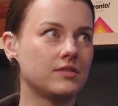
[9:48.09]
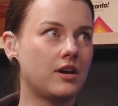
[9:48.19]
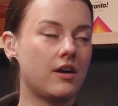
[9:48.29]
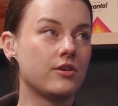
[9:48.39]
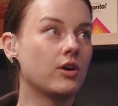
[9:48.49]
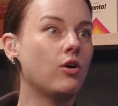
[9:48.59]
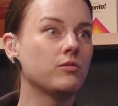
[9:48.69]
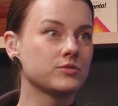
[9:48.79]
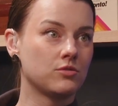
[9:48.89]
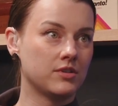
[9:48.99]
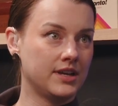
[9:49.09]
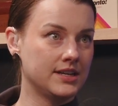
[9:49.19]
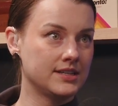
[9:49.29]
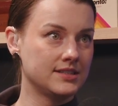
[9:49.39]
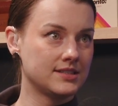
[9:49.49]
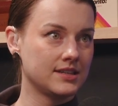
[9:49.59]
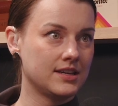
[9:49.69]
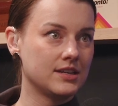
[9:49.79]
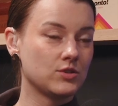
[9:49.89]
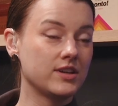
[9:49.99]
other homeschool kids.
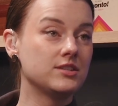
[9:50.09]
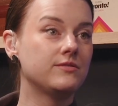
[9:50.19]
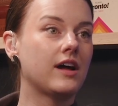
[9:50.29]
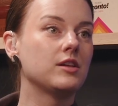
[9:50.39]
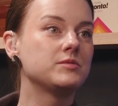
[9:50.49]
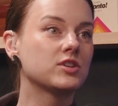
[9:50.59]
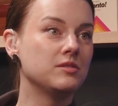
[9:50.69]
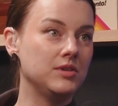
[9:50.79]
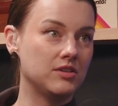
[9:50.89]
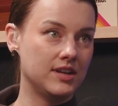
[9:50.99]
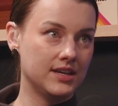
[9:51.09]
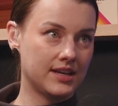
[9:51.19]
So I developed a community